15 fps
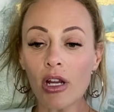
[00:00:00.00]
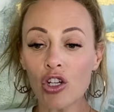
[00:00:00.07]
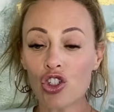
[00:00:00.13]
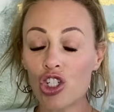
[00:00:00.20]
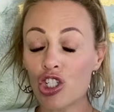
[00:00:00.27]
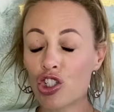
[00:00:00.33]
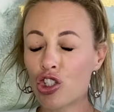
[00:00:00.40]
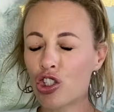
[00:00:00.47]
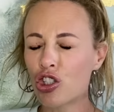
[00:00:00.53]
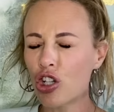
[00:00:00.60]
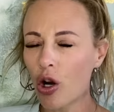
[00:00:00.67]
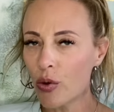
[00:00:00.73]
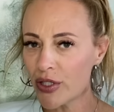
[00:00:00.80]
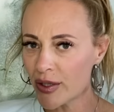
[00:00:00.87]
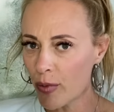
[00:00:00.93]
She's
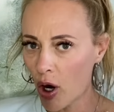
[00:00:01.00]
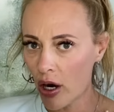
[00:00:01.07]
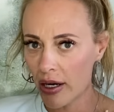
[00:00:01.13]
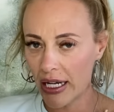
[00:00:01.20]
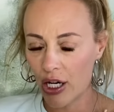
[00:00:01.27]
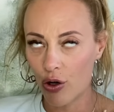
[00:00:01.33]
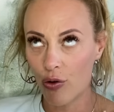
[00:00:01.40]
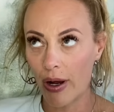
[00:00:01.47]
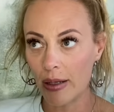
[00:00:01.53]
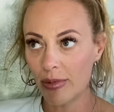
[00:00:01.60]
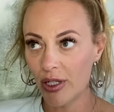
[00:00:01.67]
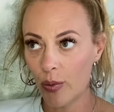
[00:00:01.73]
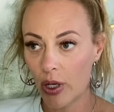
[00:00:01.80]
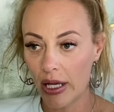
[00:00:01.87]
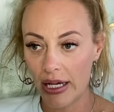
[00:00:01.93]
so smart, incredibly
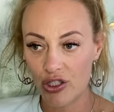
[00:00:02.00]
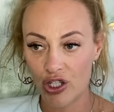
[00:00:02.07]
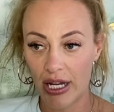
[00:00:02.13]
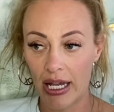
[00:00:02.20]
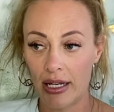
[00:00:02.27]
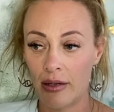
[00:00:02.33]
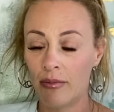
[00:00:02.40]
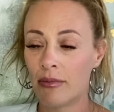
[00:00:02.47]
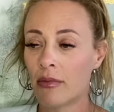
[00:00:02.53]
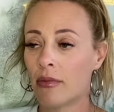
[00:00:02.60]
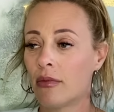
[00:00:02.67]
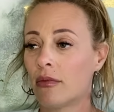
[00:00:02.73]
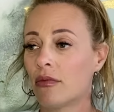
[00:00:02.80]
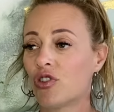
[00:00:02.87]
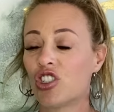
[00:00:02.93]
well-educated.
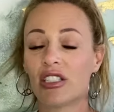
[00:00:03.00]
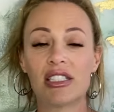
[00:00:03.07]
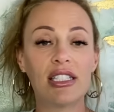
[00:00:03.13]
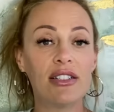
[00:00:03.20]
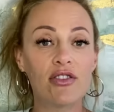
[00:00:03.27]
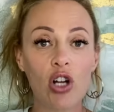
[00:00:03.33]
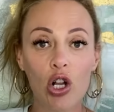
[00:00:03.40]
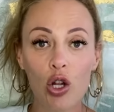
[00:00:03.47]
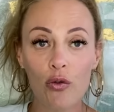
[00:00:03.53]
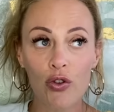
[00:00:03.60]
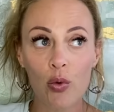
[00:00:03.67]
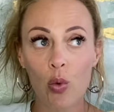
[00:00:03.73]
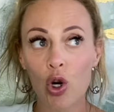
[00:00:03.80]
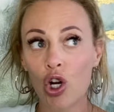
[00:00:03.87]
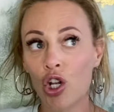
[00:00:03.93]
She's lived all over the
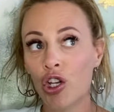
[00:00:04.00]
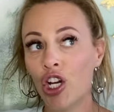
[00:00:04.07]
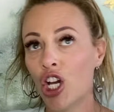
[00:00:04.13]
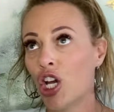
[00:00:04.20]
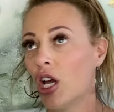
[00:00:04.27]
world.